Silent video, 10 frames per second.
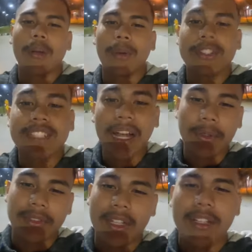about the sound?
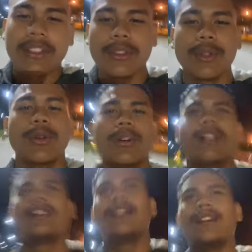So,
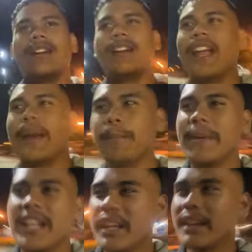let
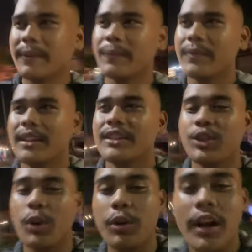me show
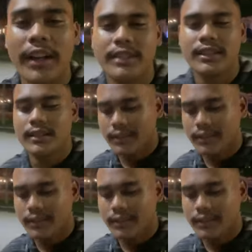you guys.